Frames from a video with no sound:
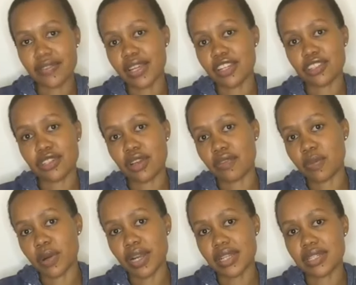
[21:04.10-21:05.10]
energy of
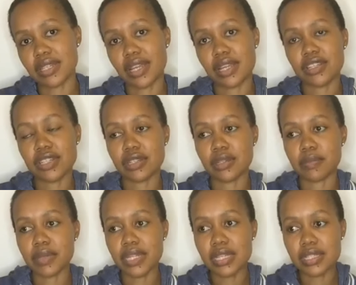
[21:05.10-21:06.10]
procrastination.
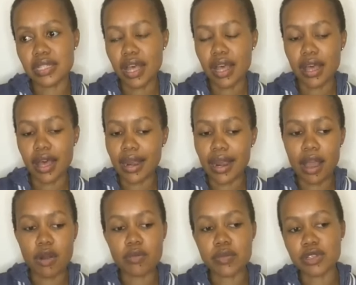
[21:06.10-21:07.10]
Please
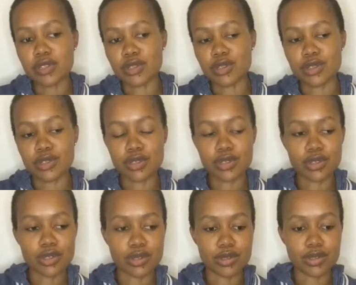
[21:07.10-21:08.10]
allow me
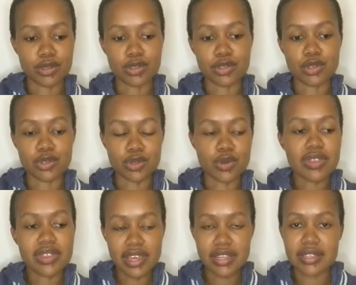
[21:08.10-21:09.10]
to do
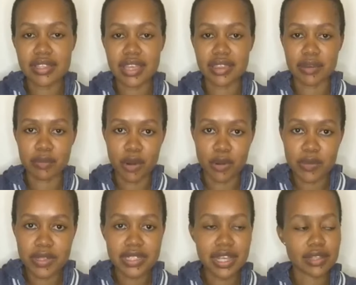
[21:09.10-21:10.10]
things in the
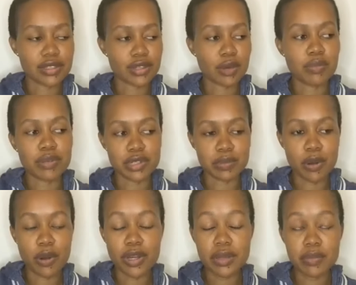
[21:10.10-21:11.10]
moment and stop
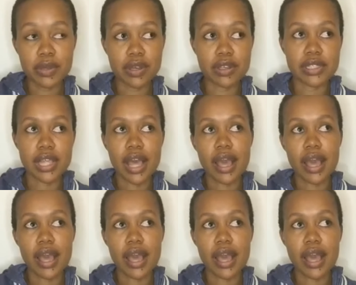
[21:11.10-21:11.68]
postponing, because